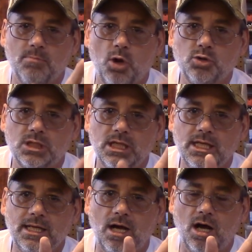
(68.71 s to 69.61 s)

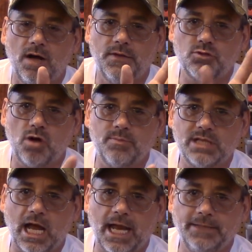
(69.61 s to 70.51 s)
mostly on the Trump
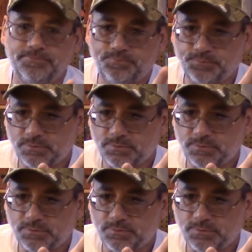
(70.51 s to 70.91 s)
side.